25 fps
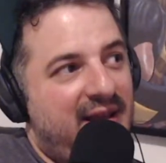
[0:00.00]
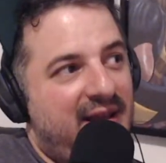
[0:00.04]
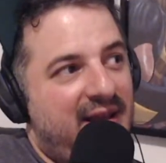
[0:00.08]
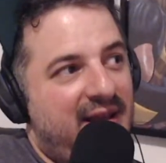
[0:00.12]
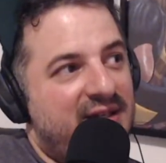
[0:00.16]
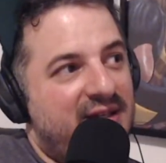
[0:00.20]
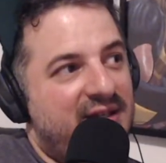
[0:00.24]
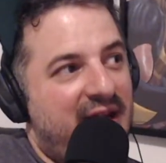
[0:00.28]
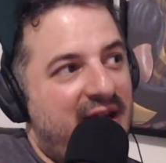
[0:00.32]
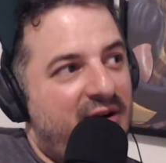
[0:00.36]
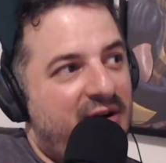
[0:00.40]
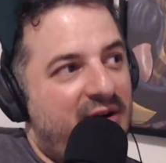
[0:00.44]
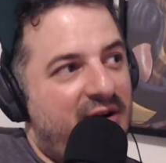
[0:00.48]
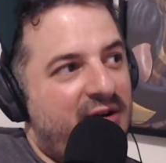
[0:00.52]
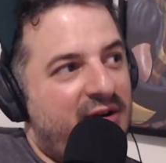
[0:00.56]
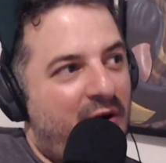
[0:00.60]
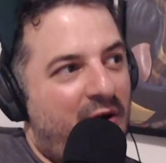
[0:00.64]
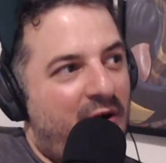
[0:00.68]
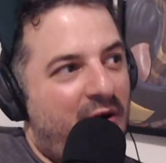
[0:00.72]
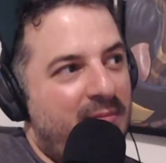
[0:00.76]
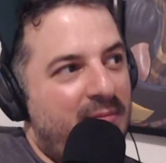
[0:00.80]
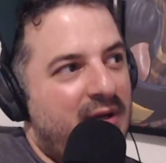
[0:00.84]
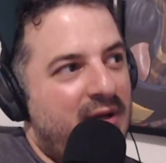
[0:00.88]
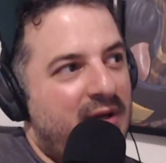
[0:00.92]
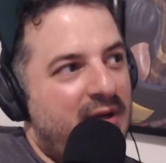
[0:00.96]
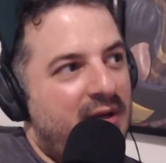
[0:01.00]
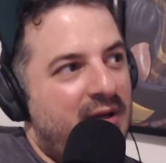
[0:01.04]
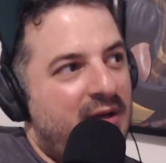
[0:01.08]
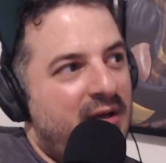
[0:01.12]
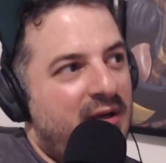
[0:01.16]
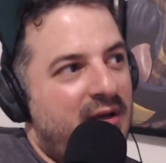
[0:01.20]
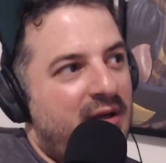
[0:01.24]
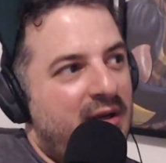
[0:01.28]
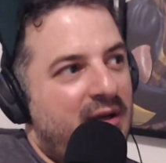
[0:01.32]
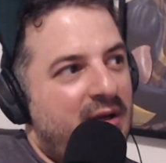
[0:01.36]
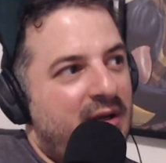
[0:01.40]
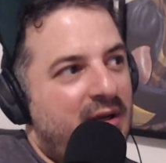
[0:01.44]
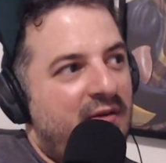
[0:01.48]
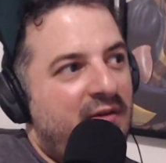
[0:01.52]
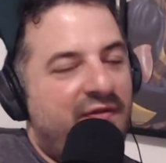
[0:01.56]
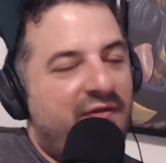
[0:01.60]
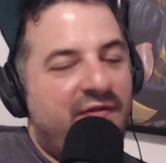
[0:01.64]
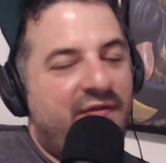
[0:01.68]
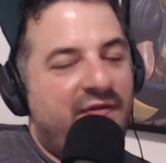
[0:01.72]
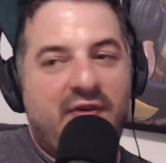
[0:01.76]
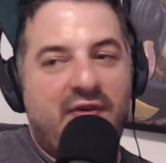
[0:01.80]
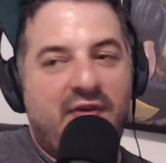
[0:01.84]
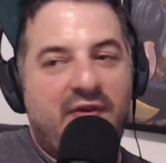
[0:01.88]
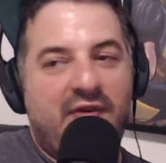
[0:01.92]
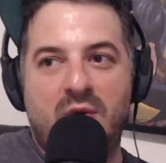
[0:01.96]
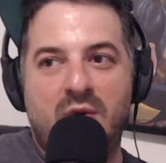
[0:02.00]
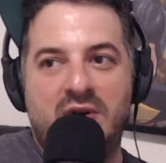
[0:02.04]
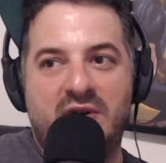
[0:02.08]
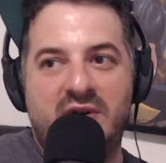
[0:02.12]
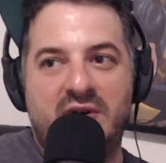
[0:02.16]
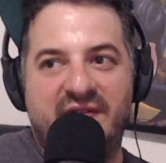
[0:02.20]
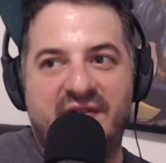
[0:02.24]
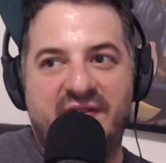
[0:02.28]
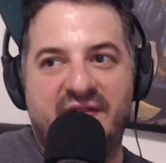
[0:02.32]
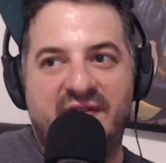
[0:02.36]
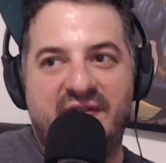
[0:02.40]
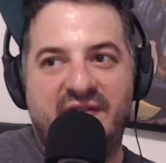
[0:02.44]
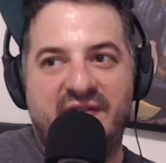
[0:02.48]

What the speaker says: the Terror Dome for $250